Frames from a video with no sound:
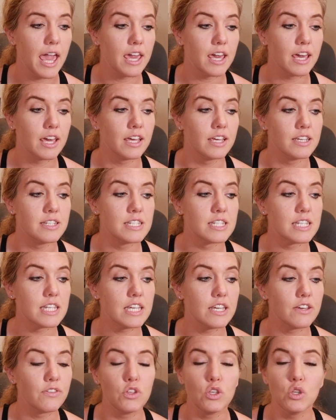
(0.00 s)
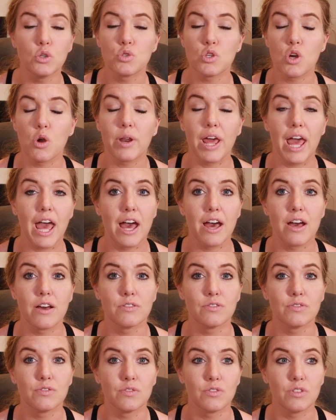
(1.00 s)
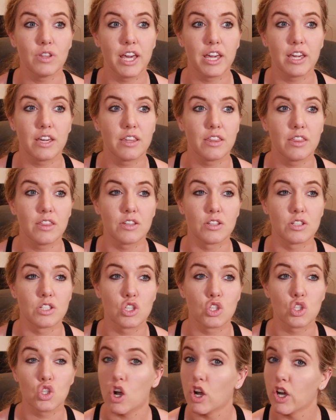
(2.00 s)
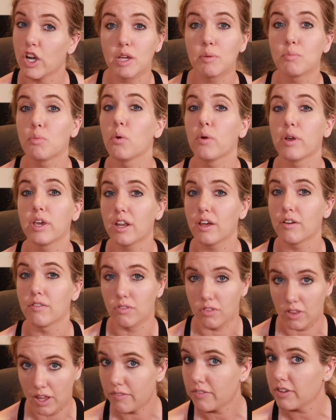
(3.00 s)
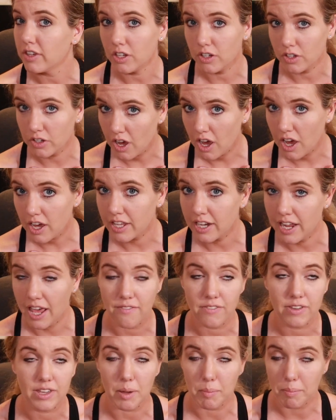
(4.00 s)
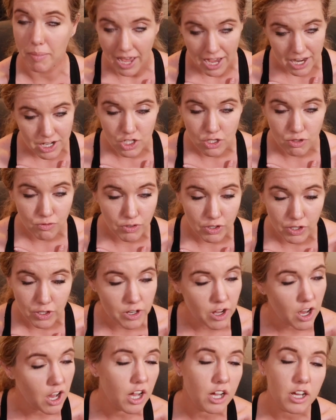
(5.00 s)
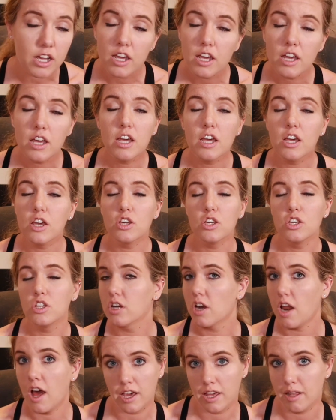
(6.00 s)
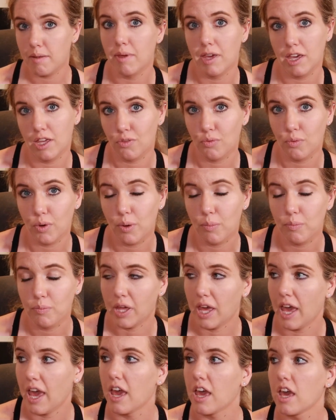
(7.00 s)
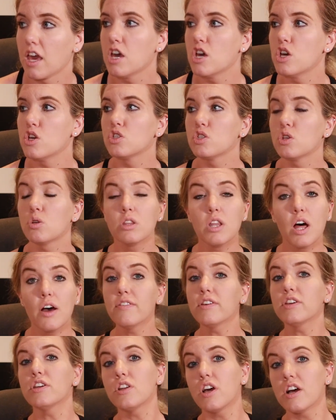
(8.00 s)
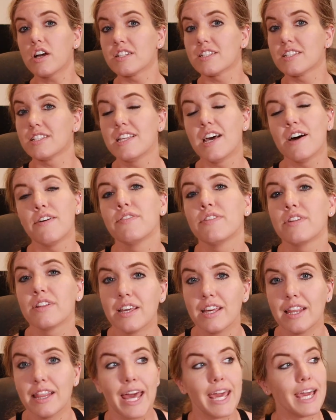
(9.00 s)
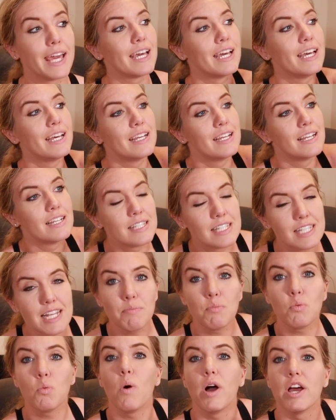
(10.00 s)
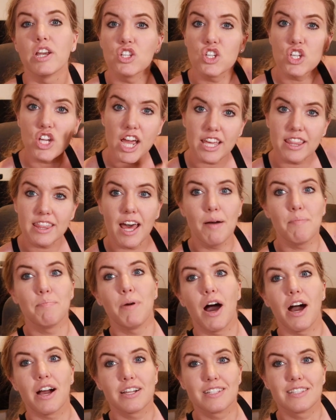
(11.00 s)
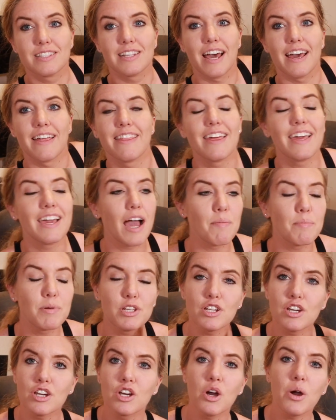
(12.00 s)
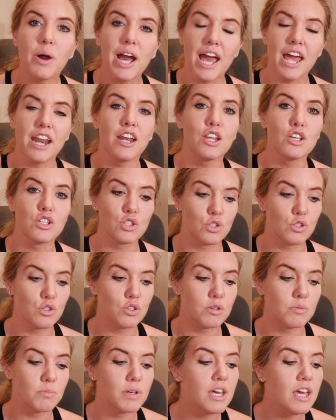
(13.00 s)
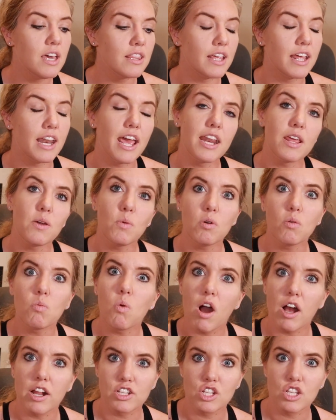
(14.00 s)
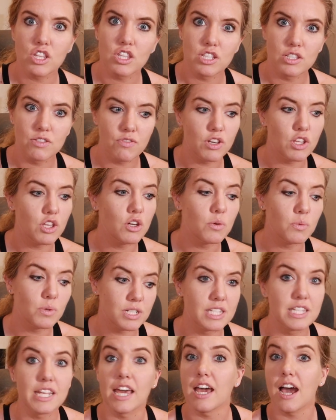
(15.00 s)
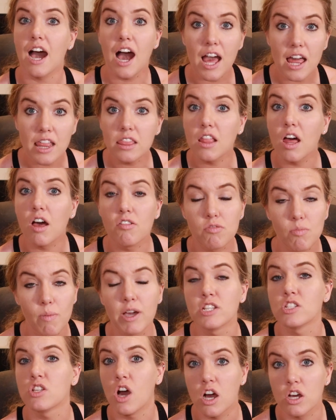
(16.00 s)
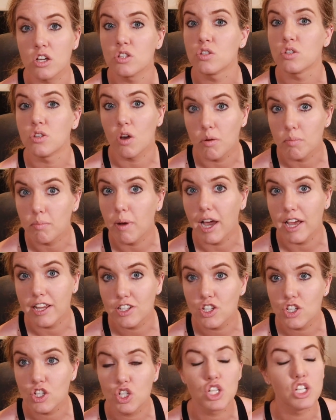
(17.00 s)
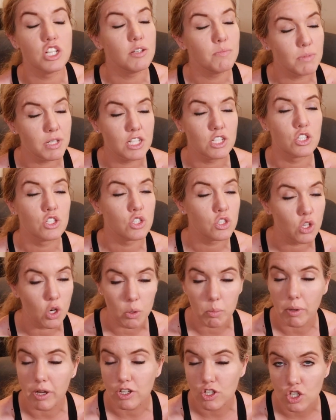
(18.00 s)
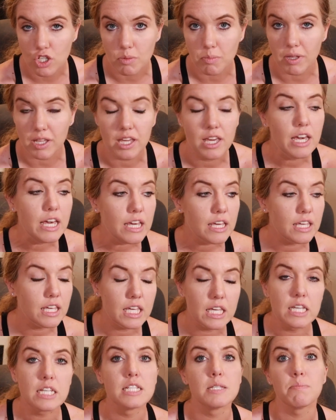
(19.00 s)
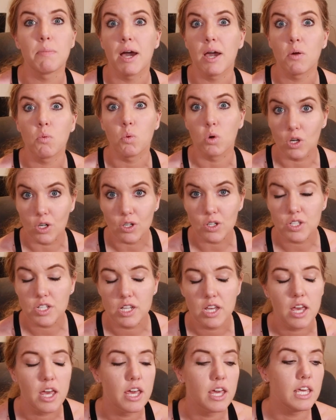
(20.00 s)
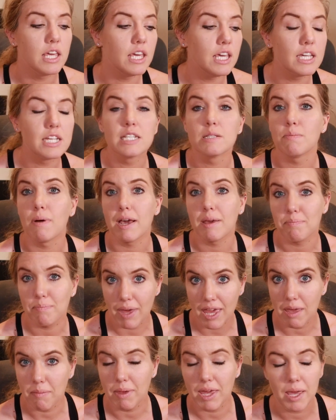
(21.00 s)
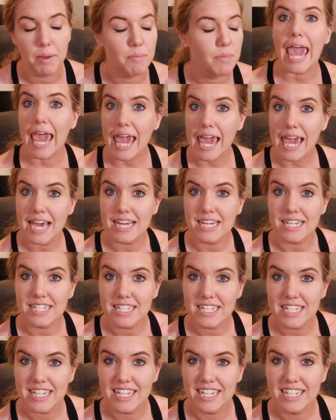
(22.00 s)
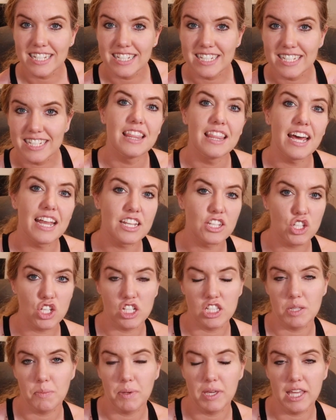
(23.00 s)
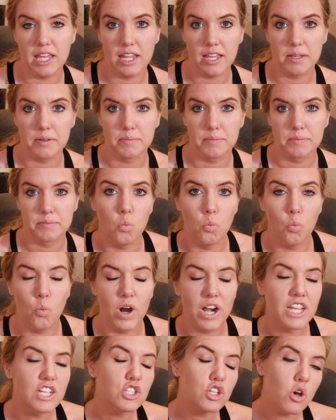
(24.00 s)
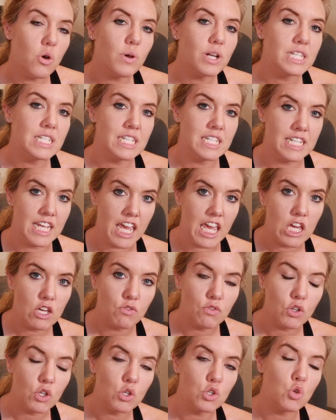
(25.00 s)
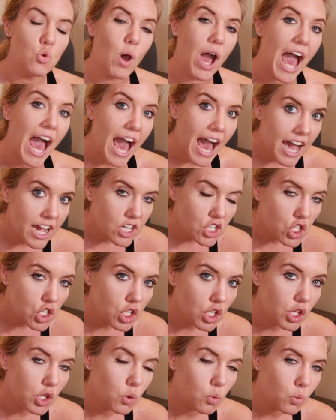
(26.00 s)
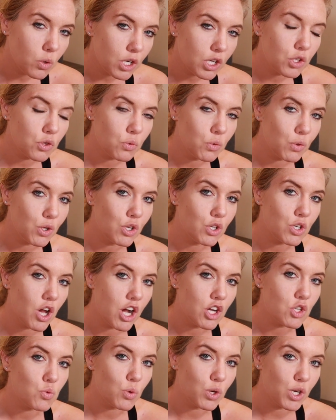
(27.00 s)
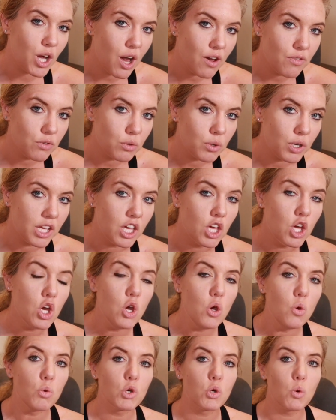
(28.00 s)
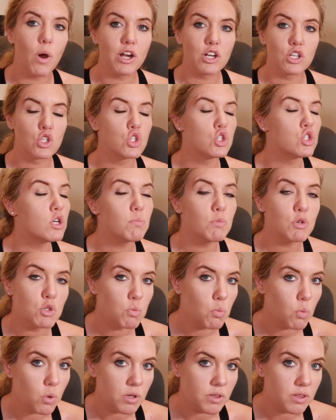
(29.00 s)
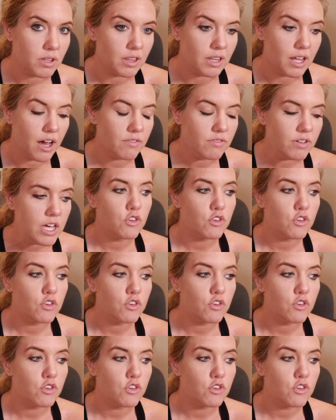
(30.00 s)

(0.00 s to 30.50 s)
And if you don't have, like, the starting point of loving your dog and having compassion for your dog, you're not gonna make it through, okay? So loving your dog is definitely, like, step one, check that box. I think I'm gonna go ahead and assume that anyone watching this video would say, "I love my dog so much. She means so much to me. He is my world. He is my baby." And that is just the beginning. What it's going to take for you to actually work through your dog's recovery requires so much more than love.